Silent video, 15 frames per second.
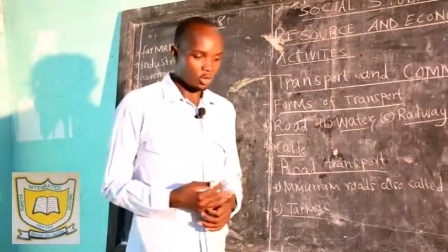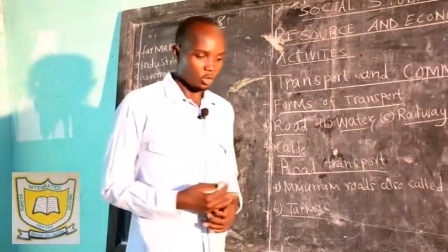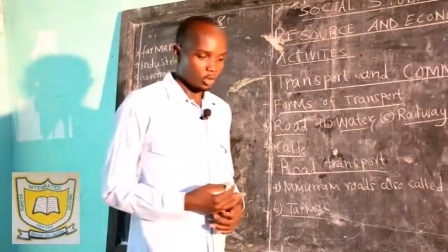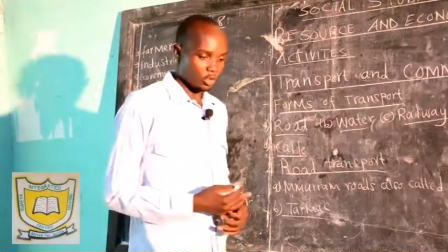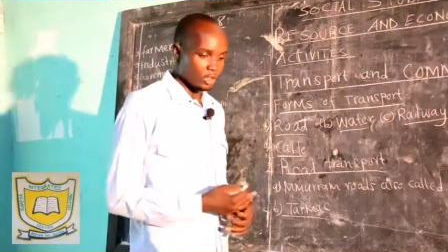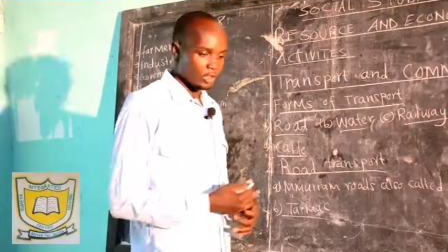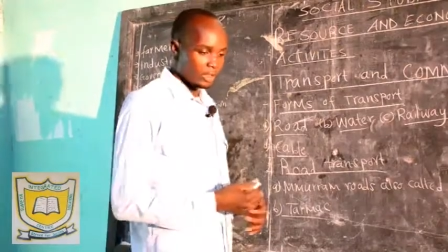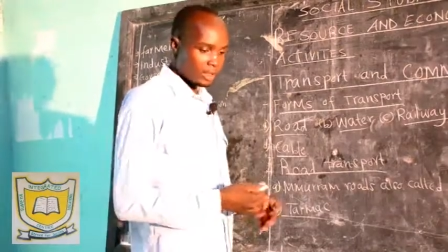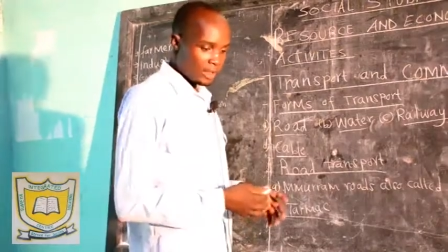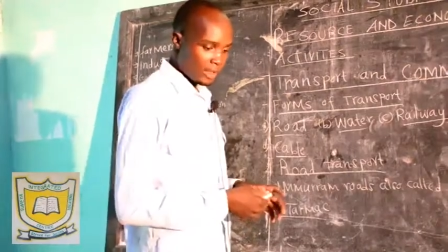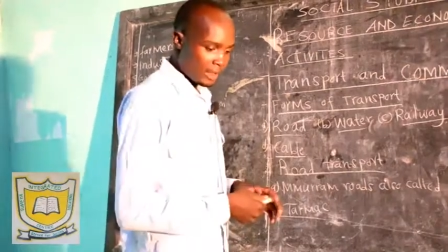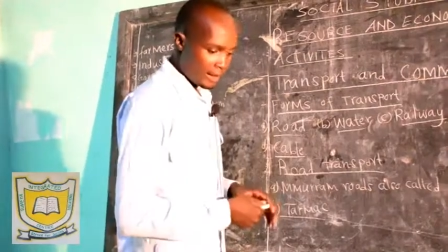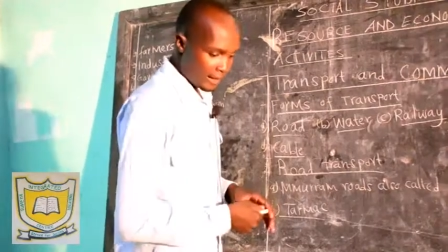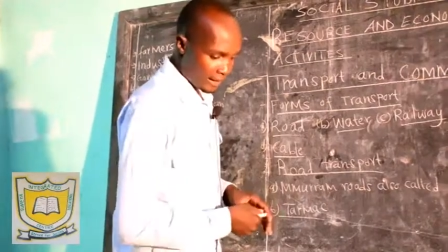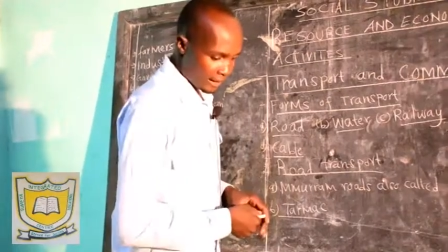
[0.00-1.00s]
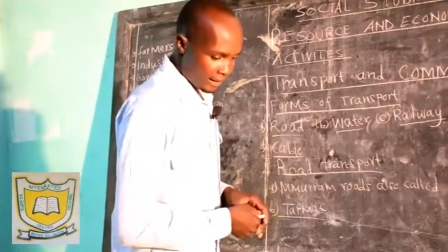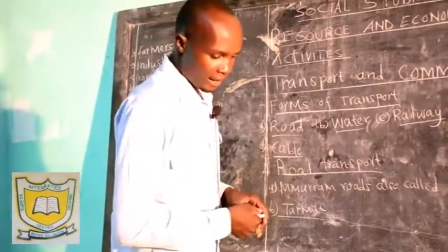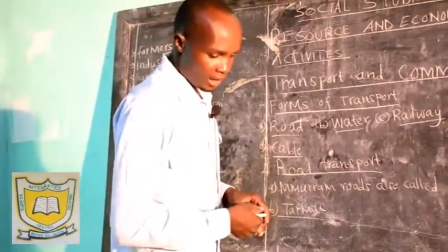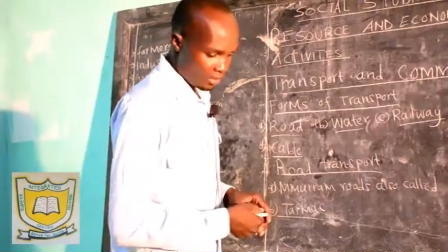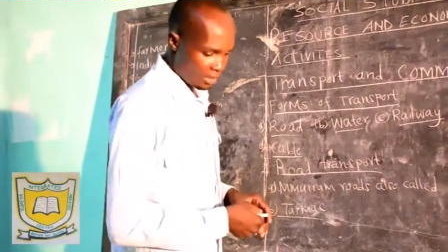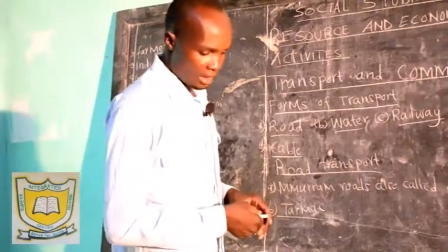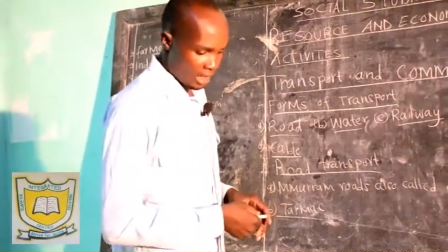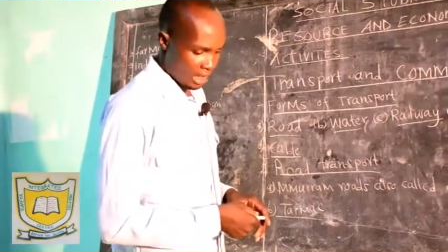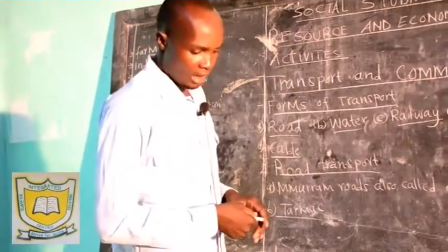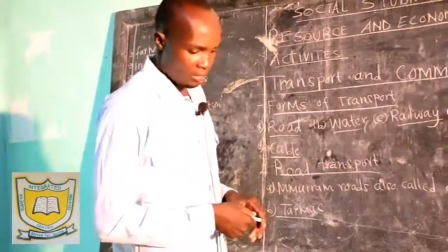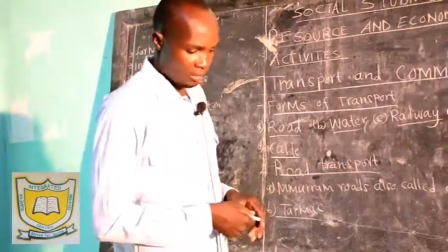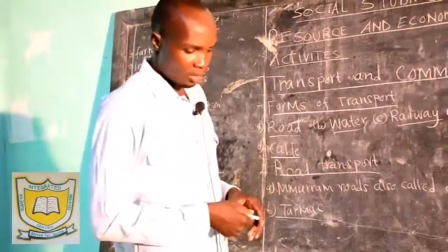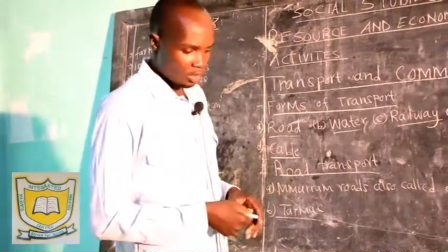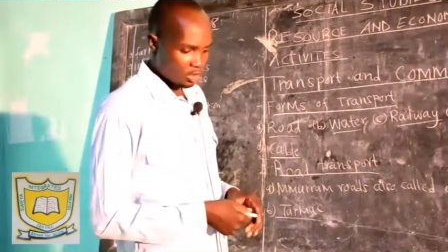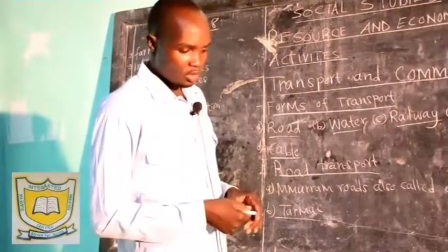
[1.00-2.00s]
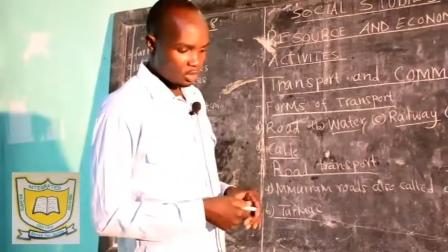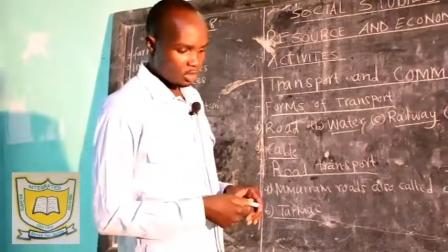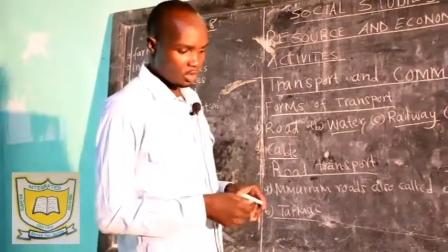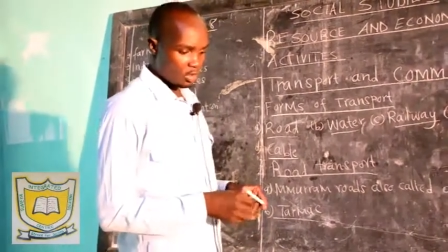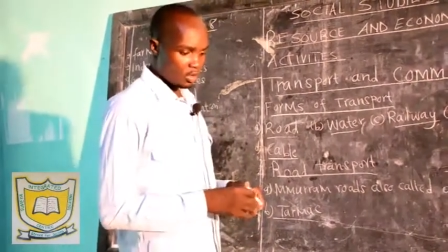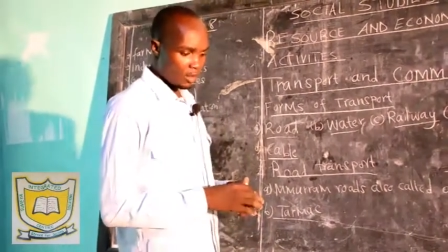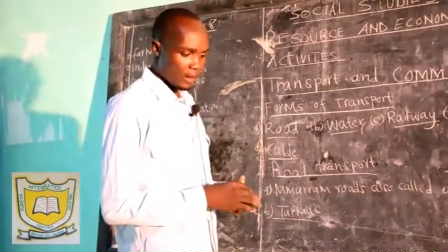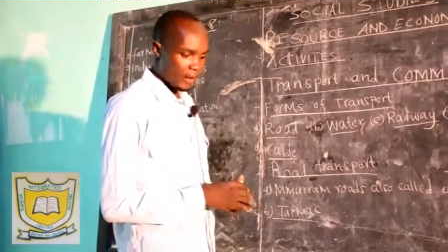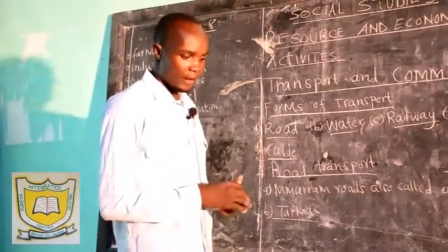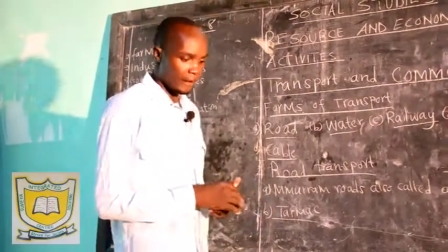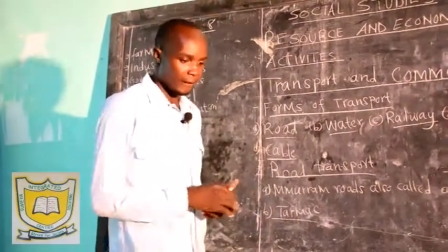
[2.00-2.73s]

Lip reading: roads. Then we have also,